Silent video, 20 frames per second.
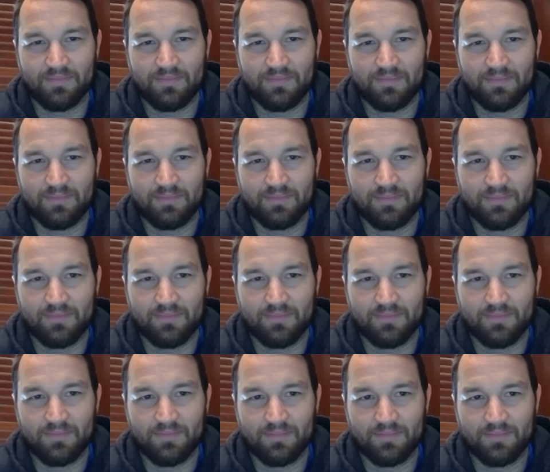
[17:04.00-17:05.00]

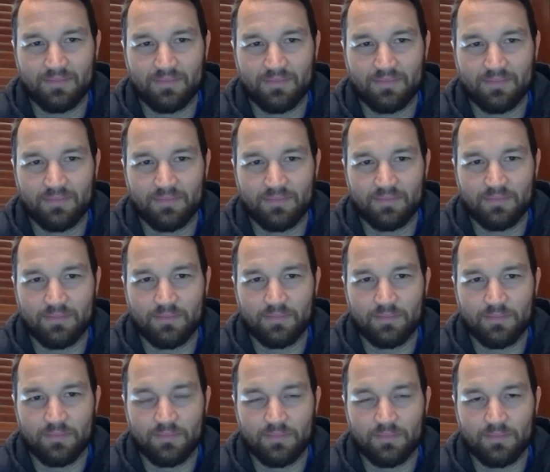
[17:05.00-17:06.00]

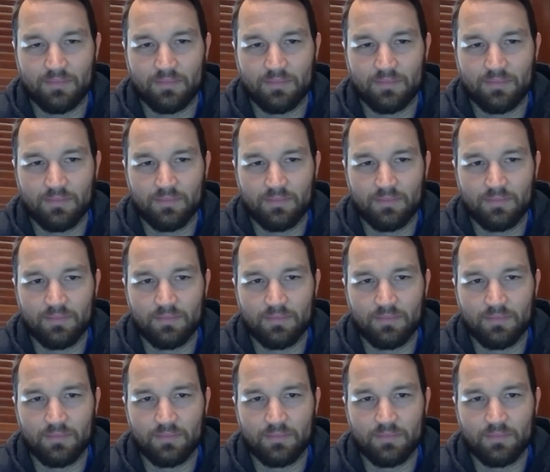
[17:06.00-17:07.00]

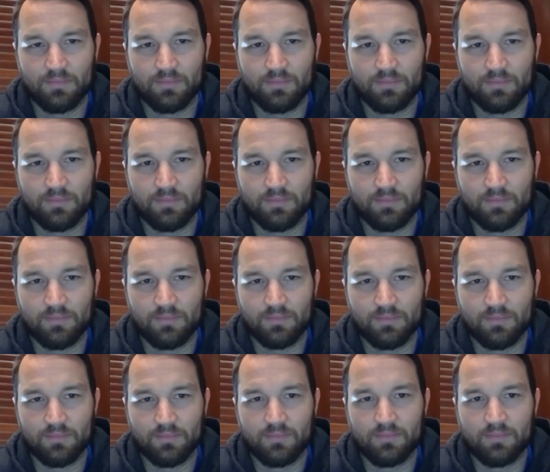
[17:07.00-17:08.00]

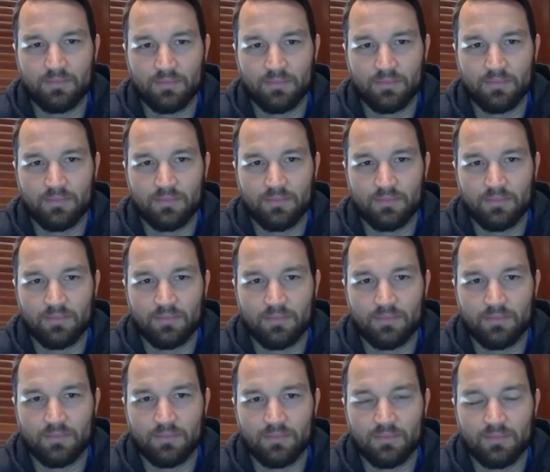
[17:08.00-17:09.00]

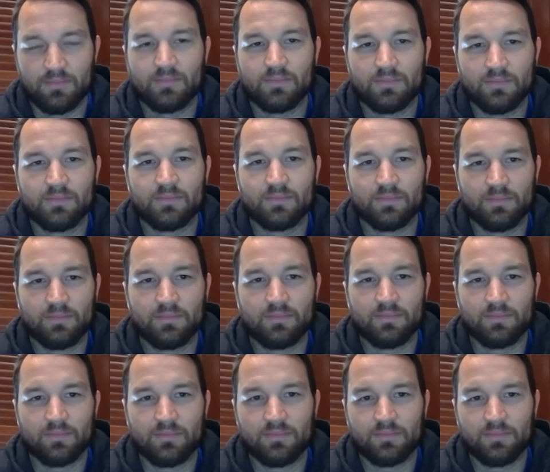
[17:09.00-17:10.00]

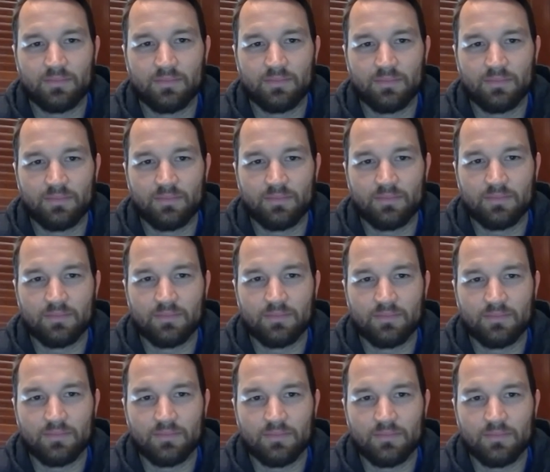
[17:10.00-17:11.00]

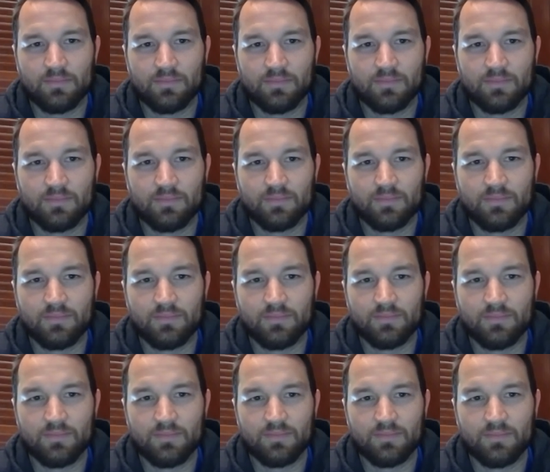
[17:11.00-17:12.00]
This person isn't speaking.